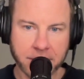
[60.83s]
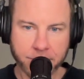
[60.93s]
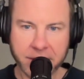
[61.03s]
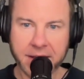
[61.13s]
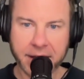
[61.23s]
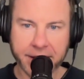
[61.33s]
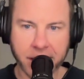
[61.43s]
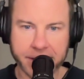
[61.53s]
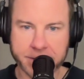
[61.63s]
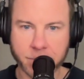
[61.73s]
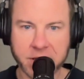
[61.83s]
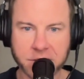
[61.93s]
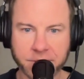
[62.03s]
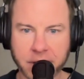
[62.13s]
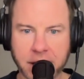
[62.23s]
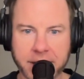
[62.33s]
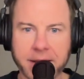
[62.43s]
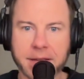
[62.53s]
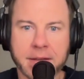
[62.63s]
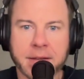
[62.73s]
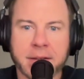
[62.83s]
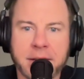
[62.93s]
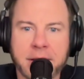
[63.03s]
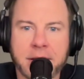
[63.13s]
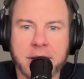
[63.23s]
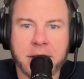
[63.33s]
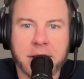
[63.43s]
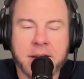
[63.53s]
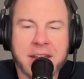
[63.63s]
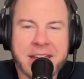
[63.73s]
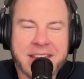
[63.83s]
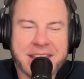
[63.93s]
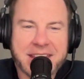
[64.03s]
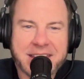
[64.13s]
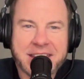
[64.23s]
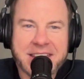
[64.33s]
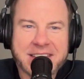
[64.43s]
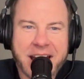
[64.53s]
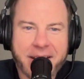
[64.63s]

Big iconic speechifying. He's not